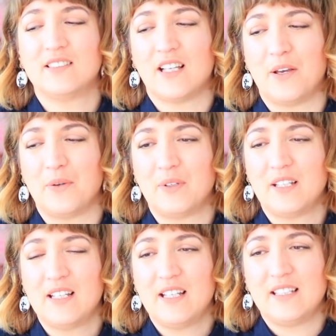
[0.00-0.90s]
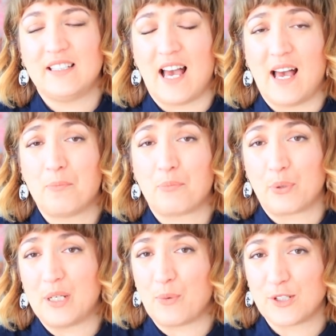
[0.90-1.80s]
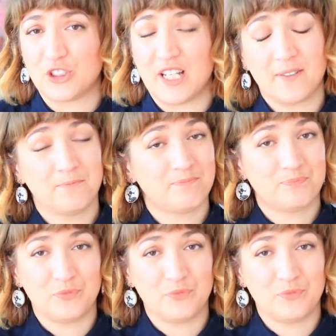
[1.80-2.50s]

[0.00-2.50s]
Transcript: So yeah, pre-washing,